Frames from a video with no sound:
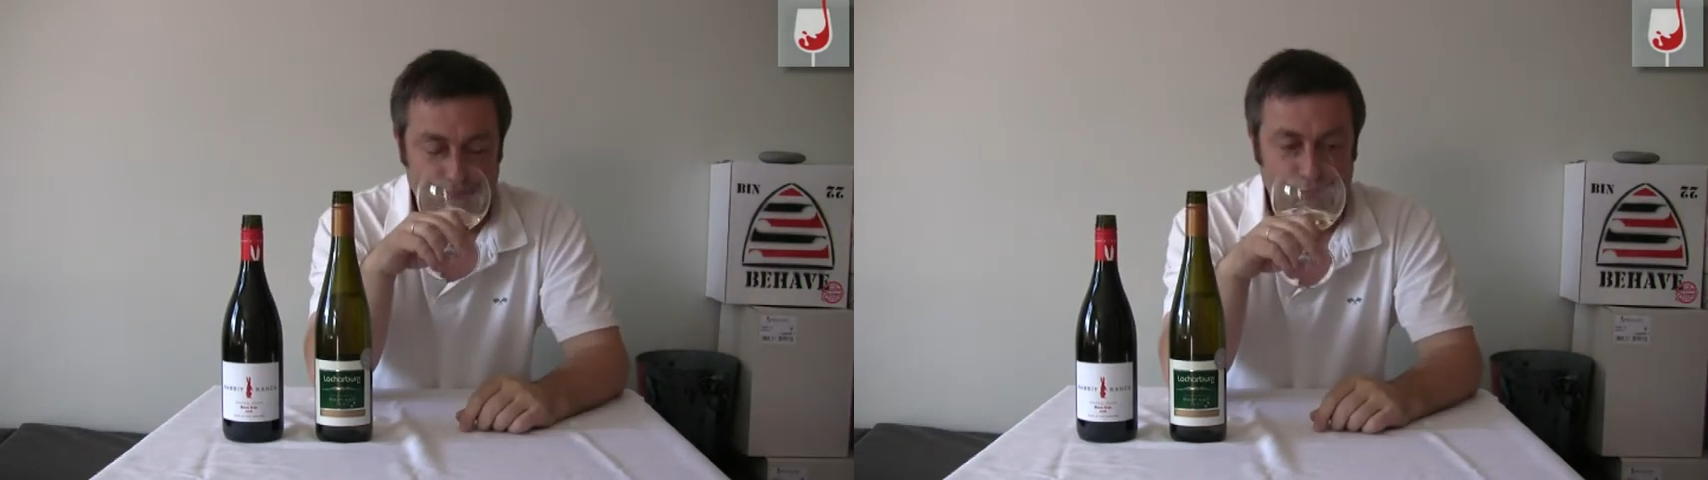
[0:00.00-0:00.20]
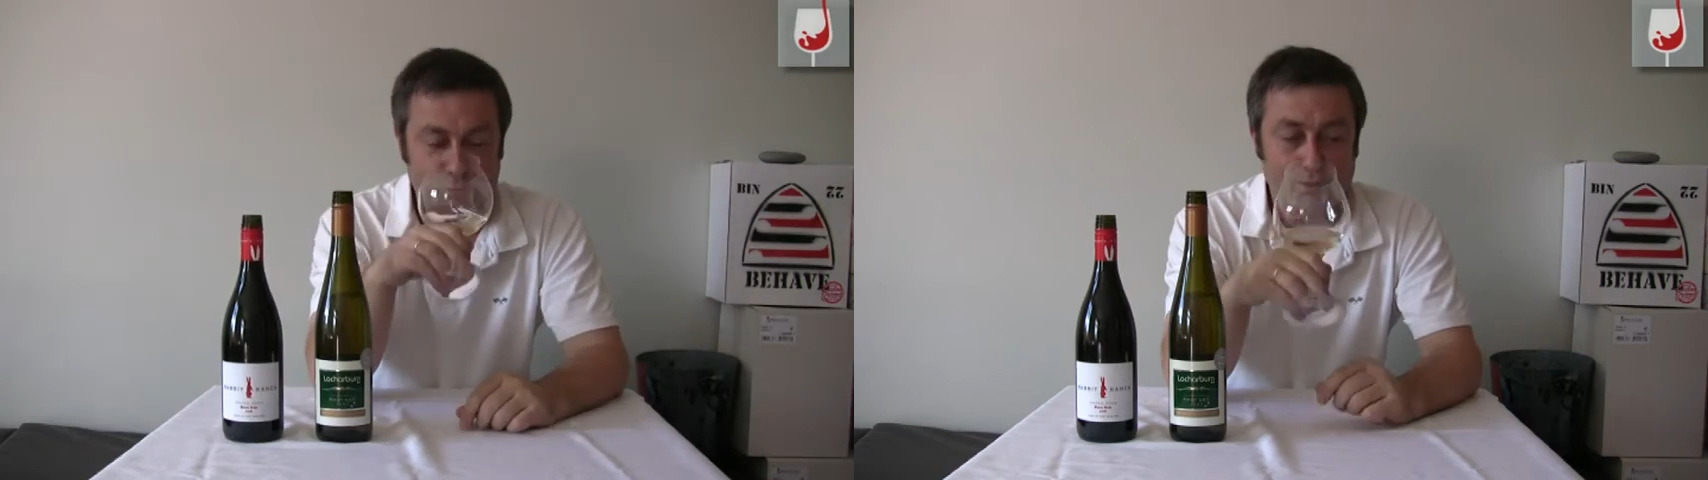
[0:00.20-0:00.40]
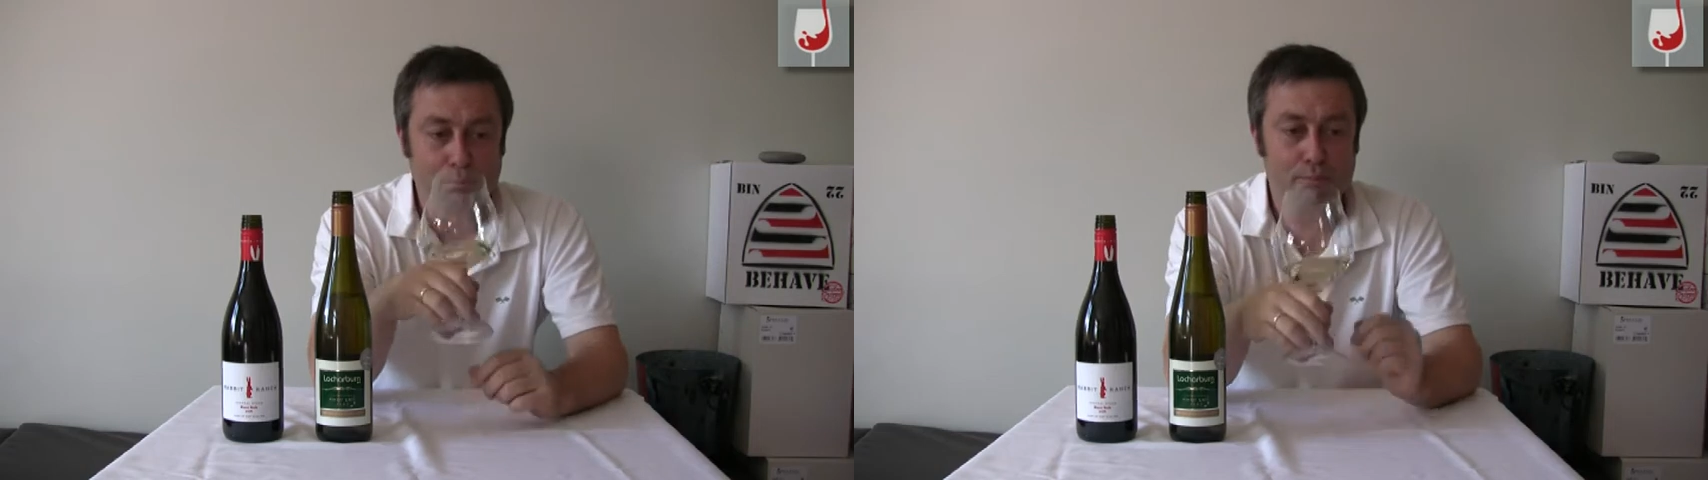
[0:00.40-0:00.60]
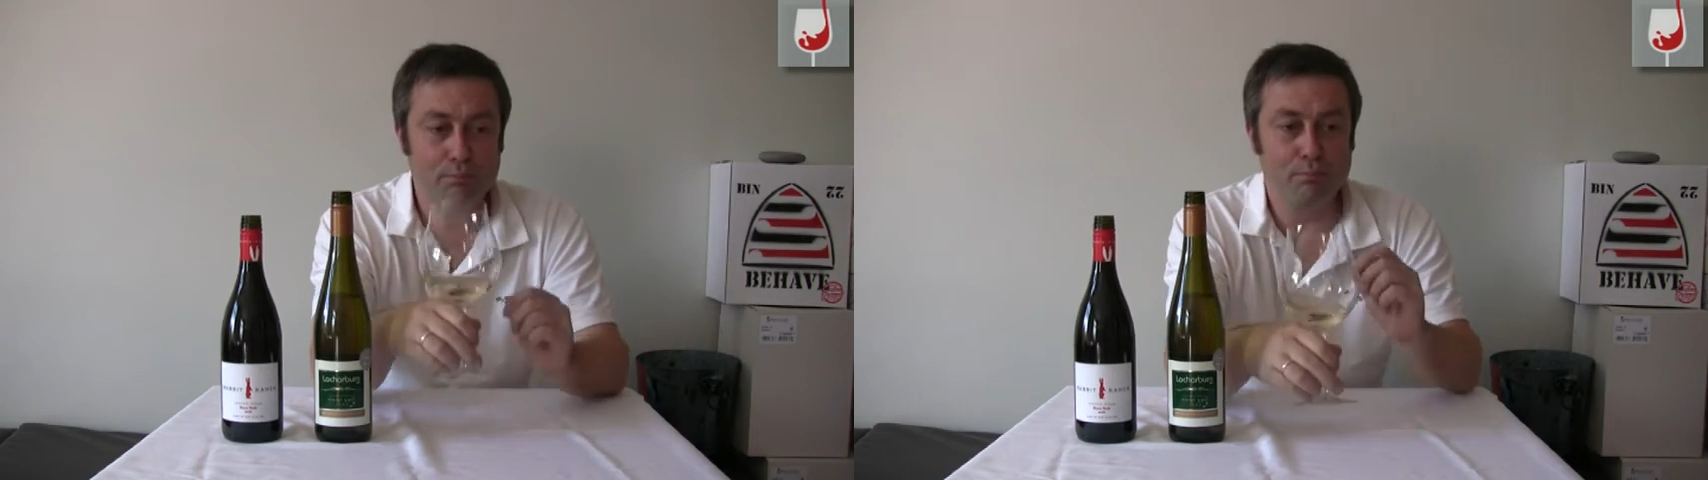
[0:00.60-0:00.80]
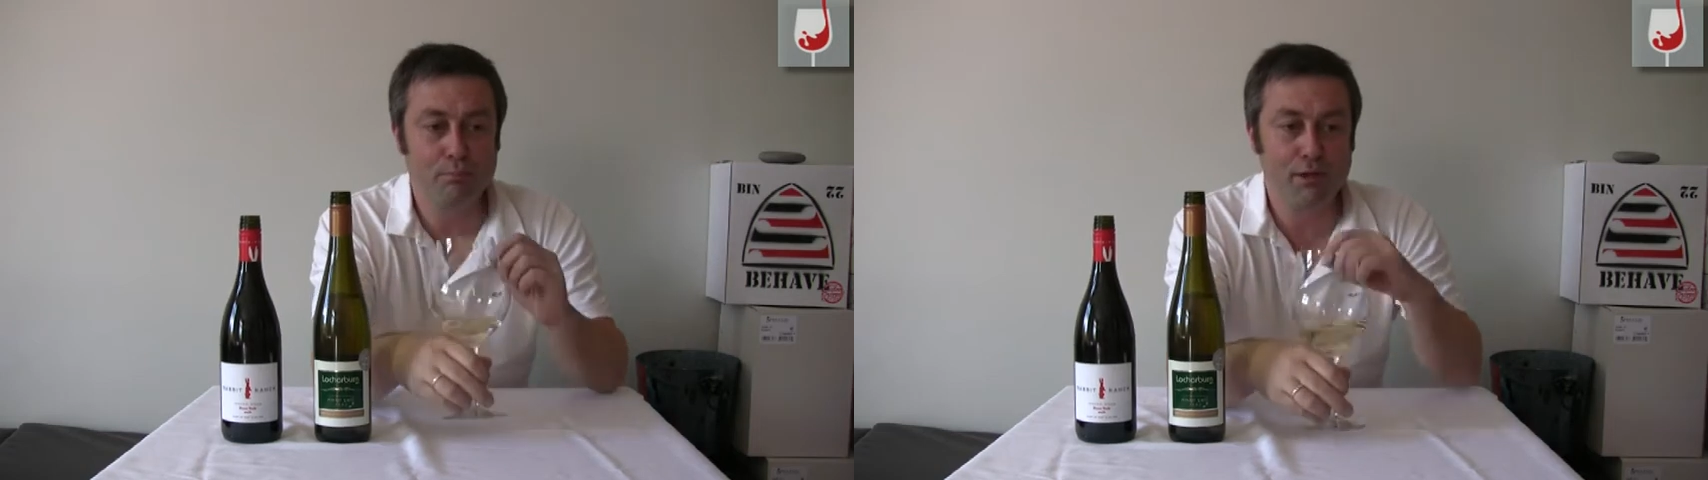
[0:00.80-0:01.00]
with a
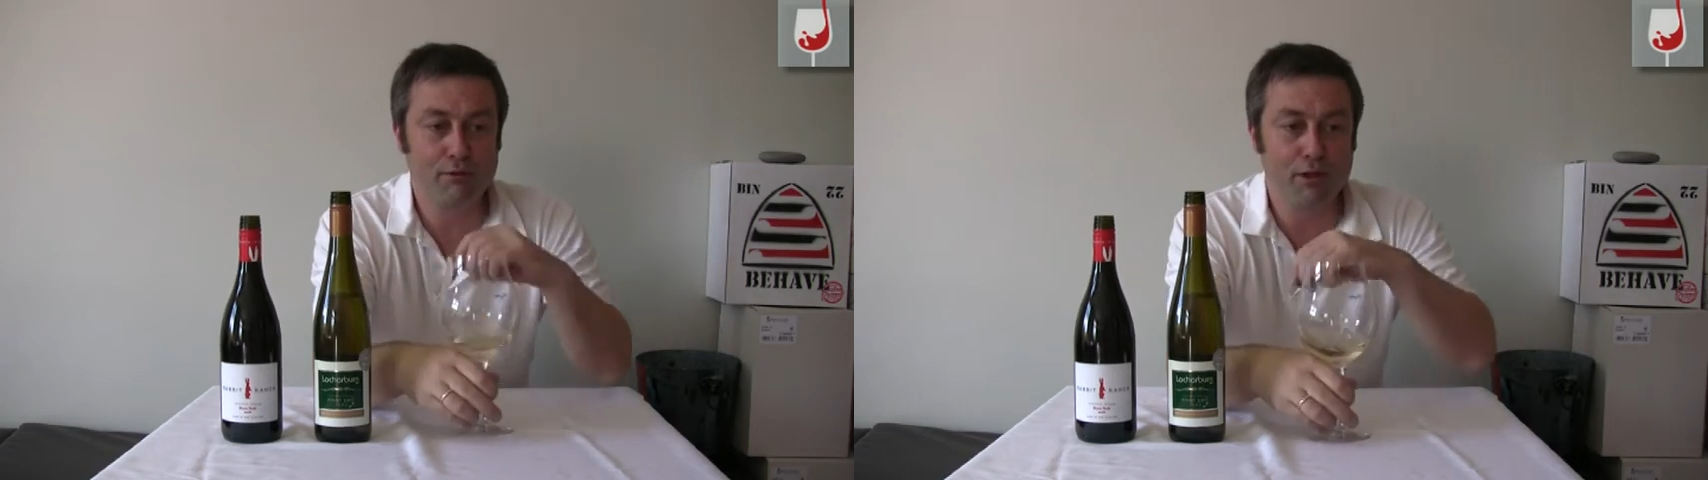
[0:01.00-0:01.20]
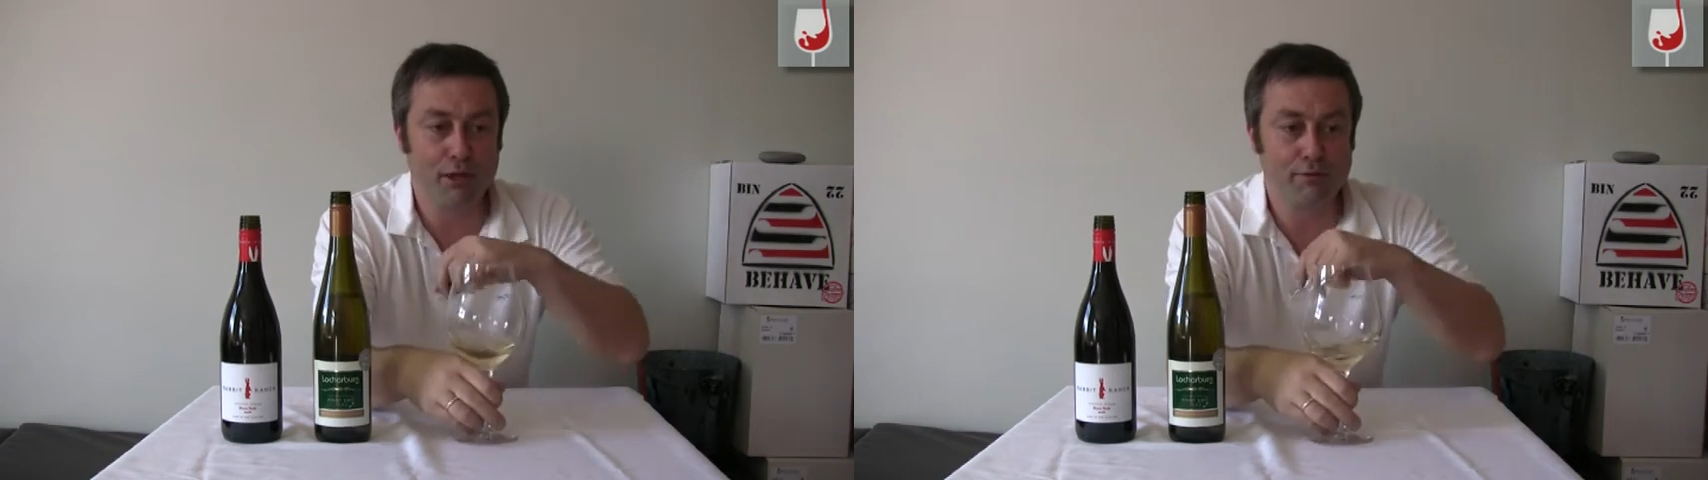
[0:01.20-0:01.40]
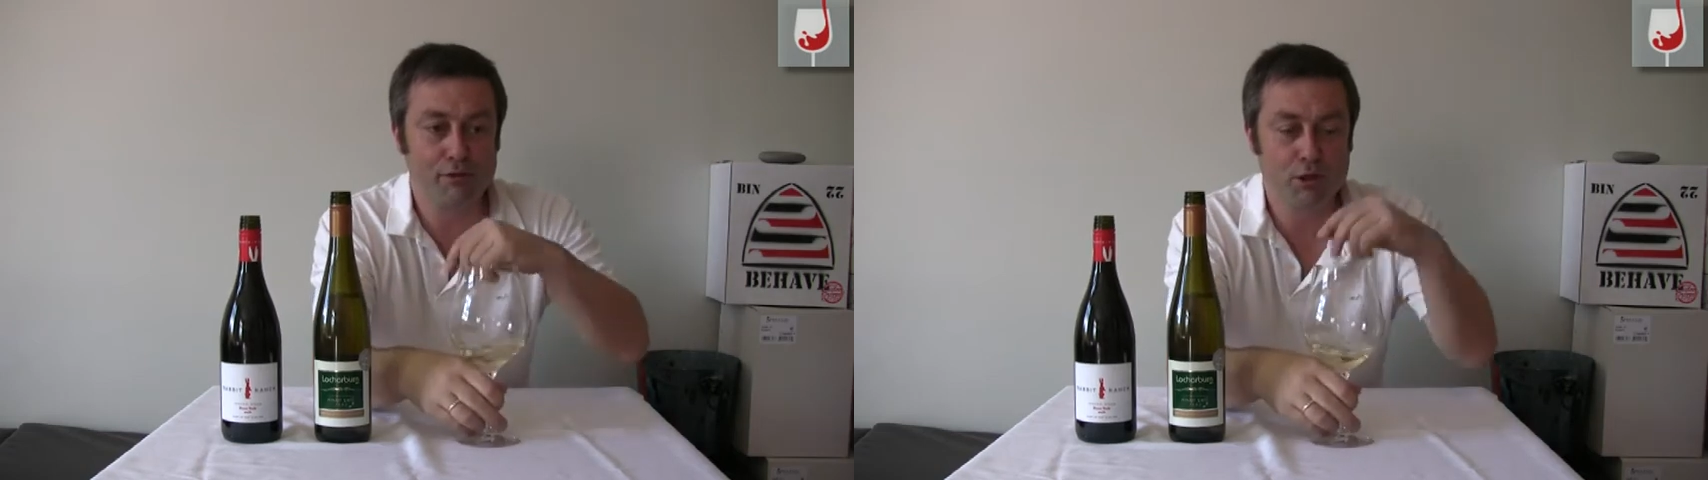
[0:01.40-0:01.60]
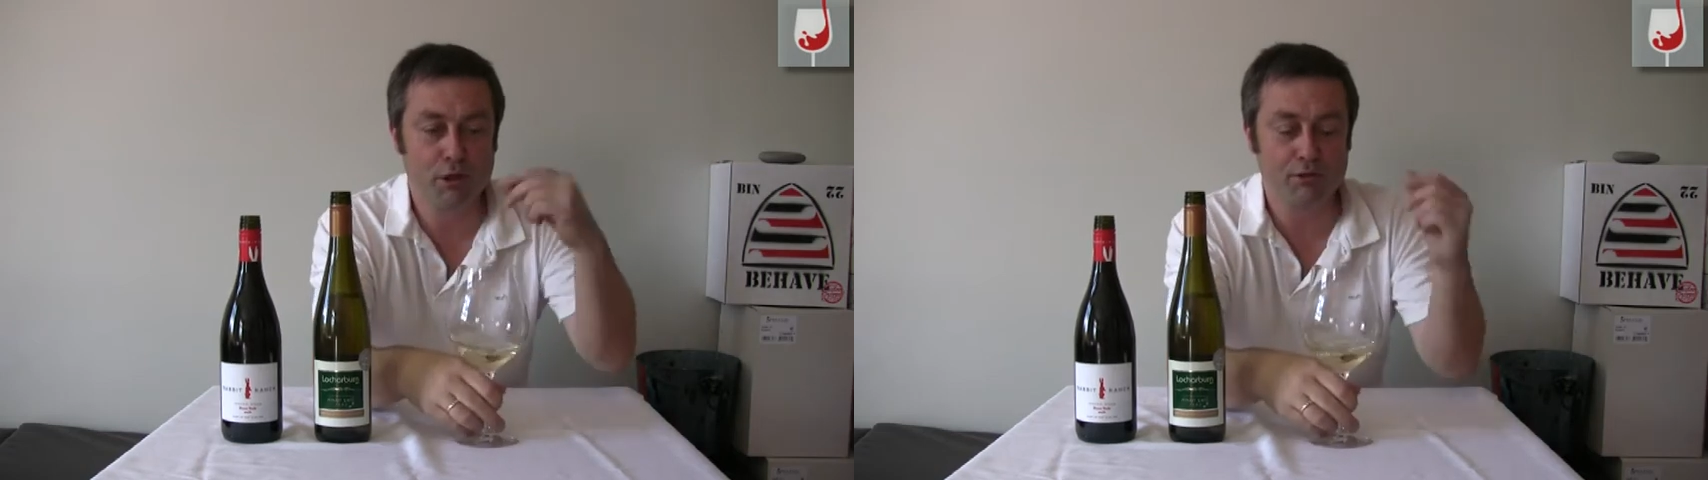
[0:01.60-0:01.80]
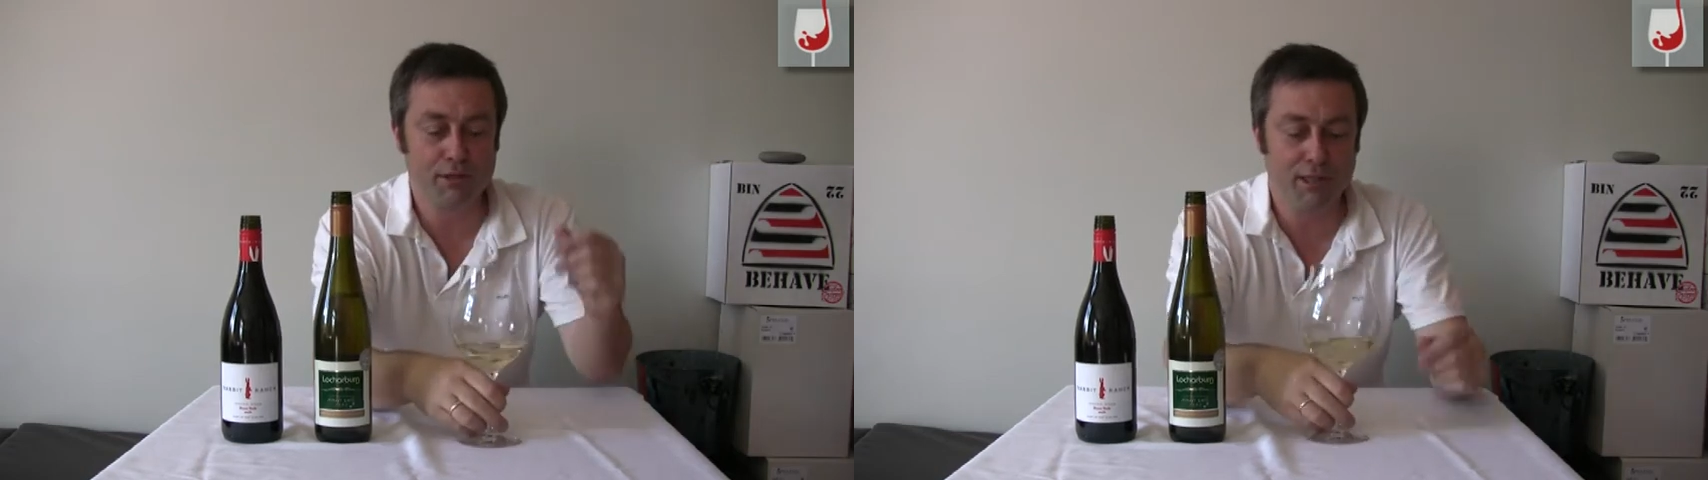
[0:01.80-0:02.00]
bit of kind of
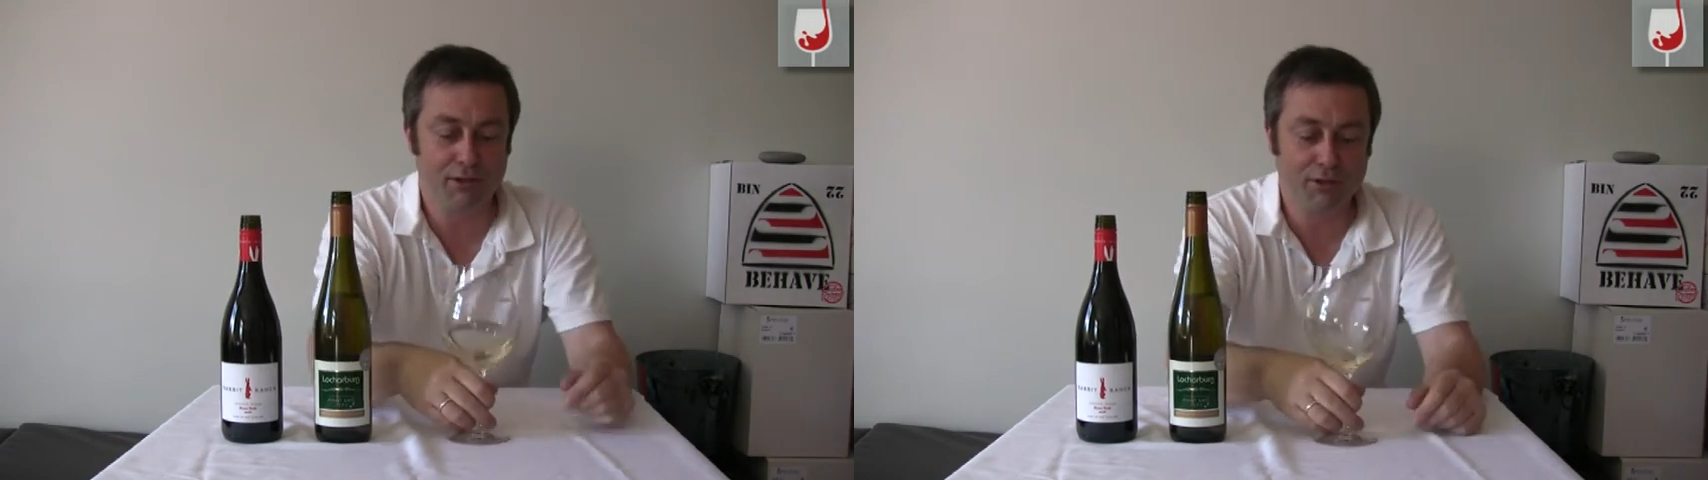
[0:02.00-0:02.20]
sugar in there